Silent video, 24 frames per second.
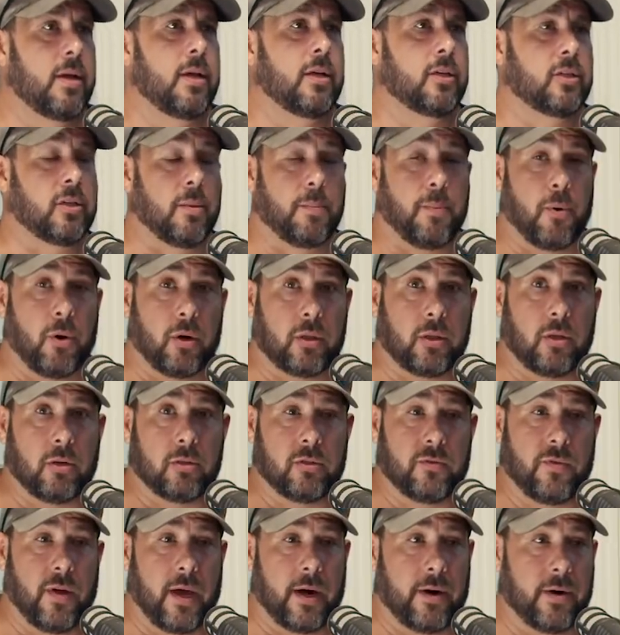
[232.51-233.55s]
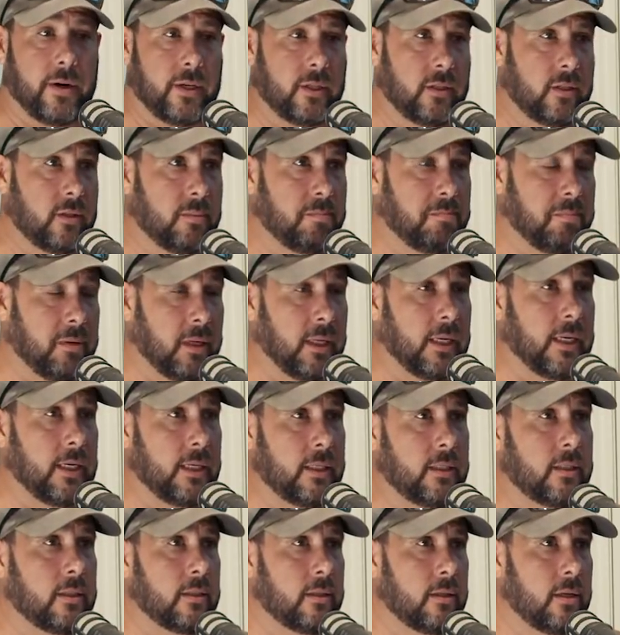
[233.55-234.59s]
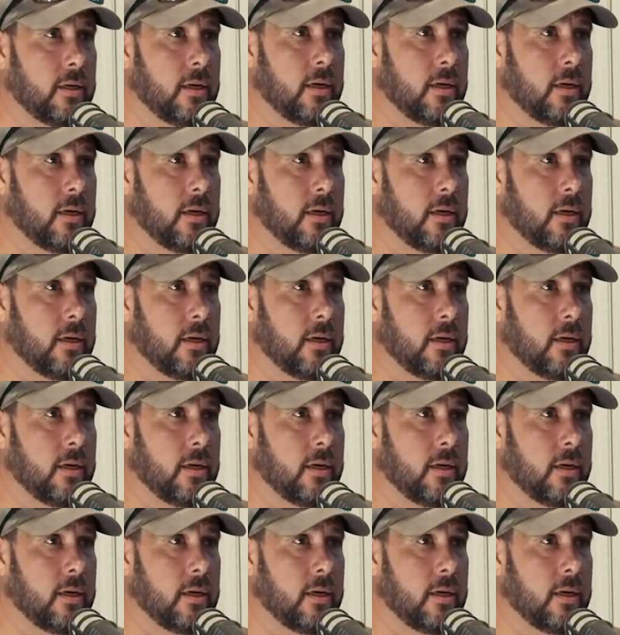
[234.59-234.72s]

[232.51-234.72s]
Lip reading: Support those veterans, please.